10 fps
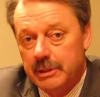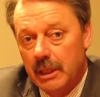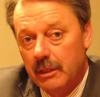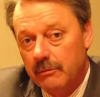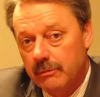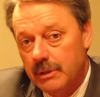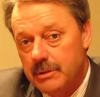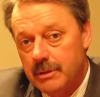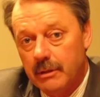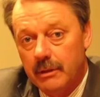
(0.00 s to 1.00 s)

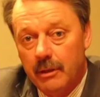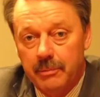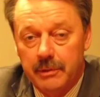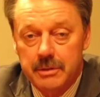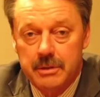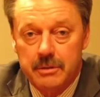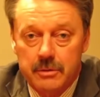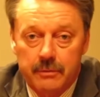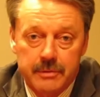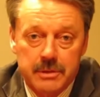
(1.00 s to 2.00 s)
Retirees that are helping us as
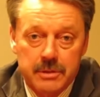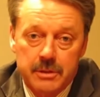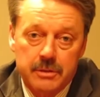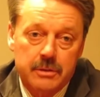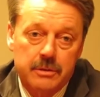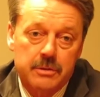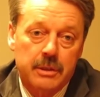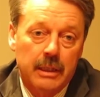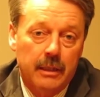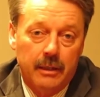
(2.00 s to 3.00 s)
service assistants,